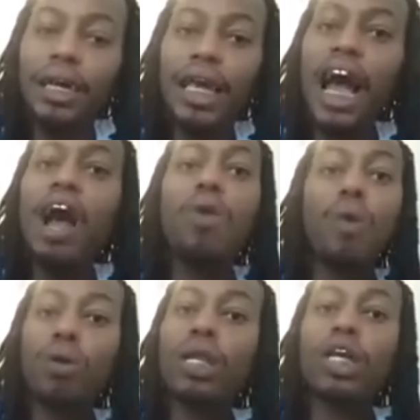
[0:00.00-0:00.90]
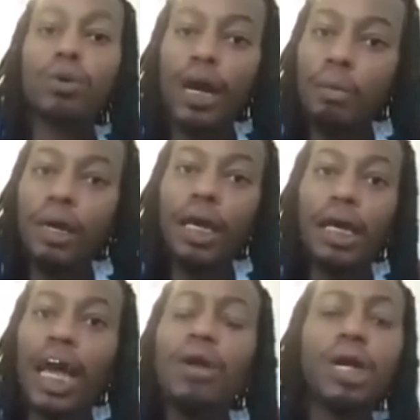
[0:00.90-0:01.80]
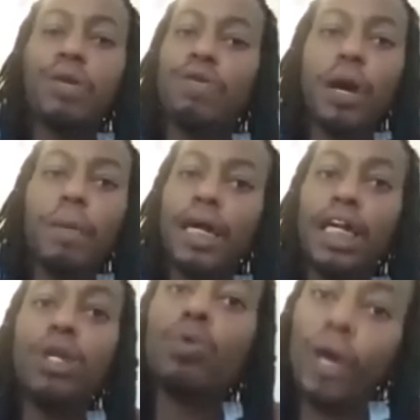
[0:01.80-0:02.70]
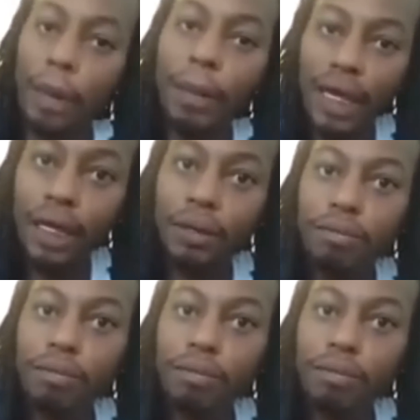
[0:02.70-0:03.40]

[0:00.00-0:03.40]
Y'all want the straight men. Y'all don't give a fuck about these women.